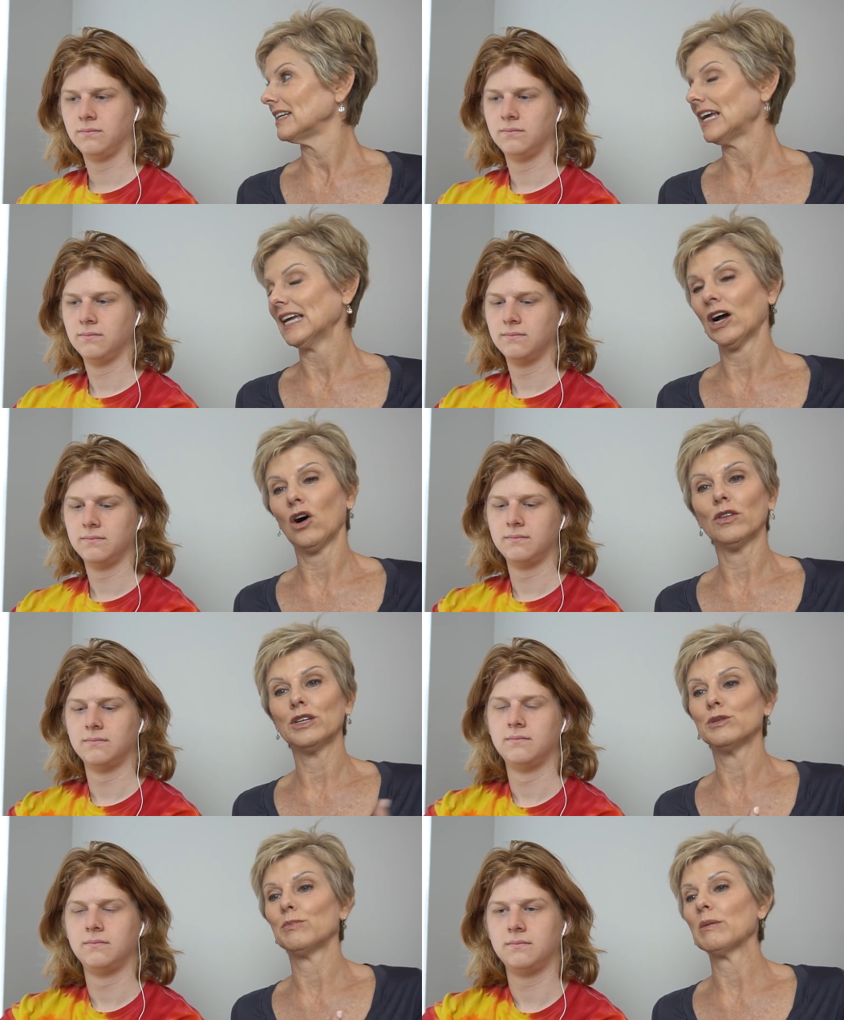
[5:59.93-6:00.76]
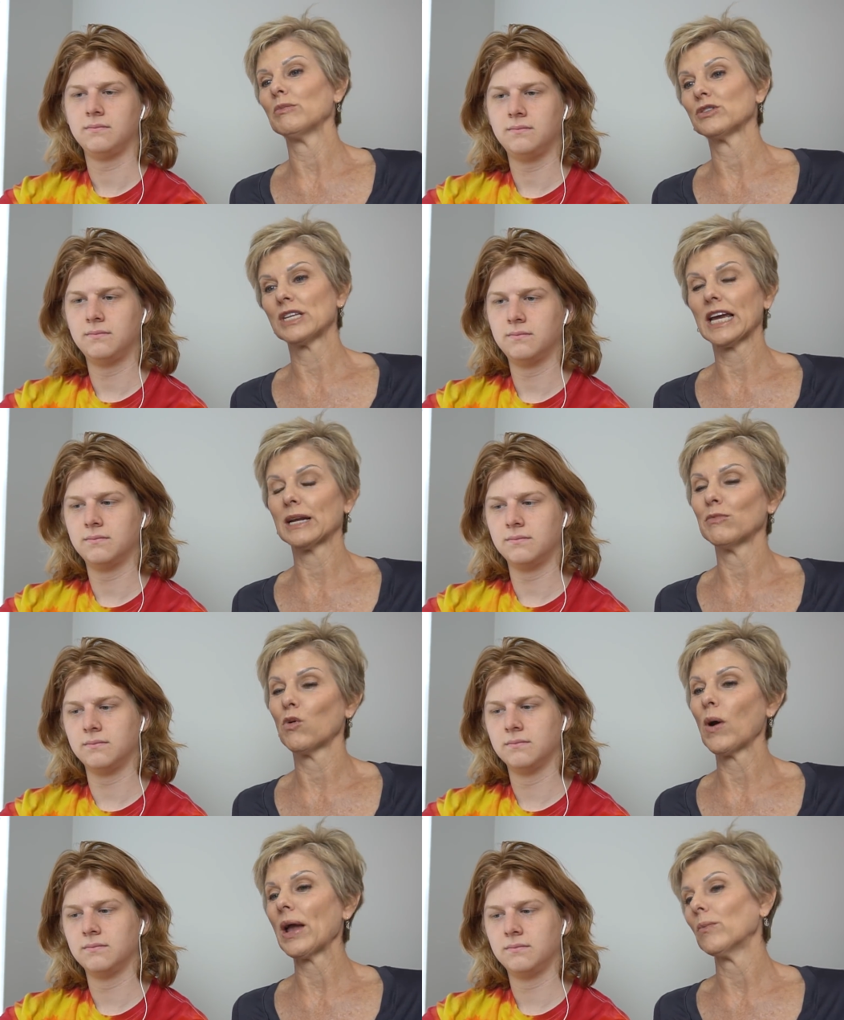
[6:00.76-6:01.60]
Speaker 1: and all these people taking him
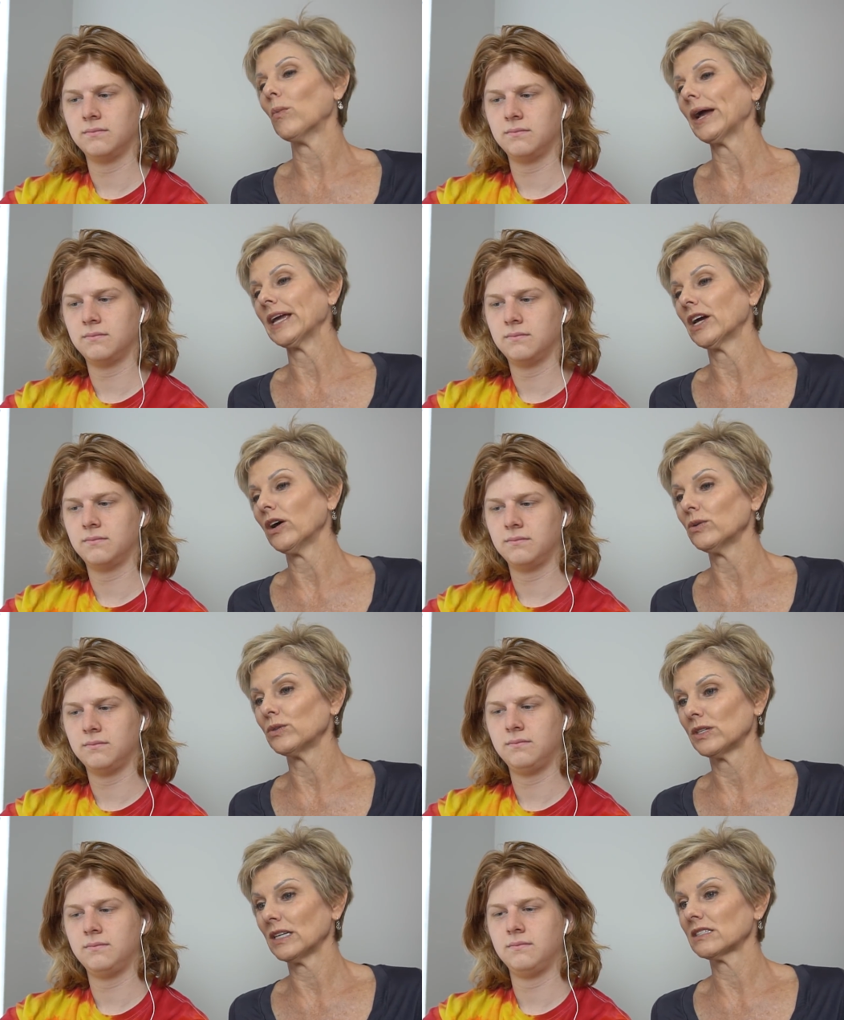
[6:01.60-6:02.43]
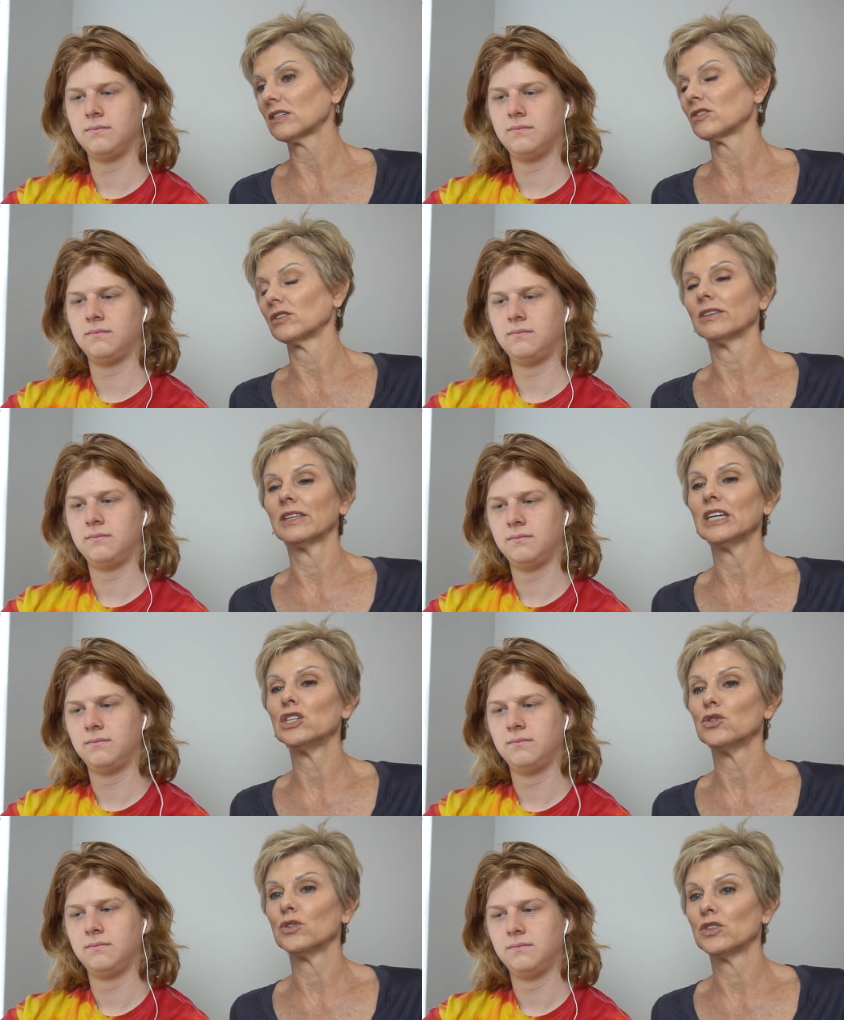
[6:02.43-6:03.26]
away in white coats. That's going to
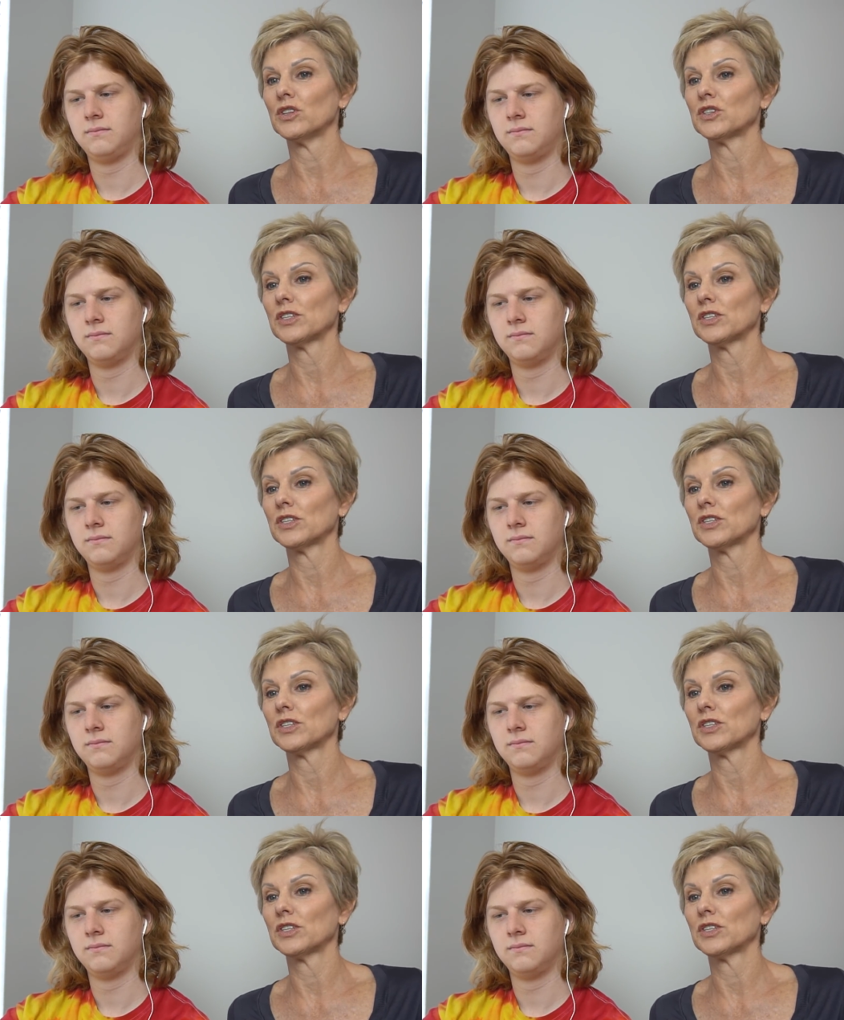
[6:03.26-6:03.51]
lead you into the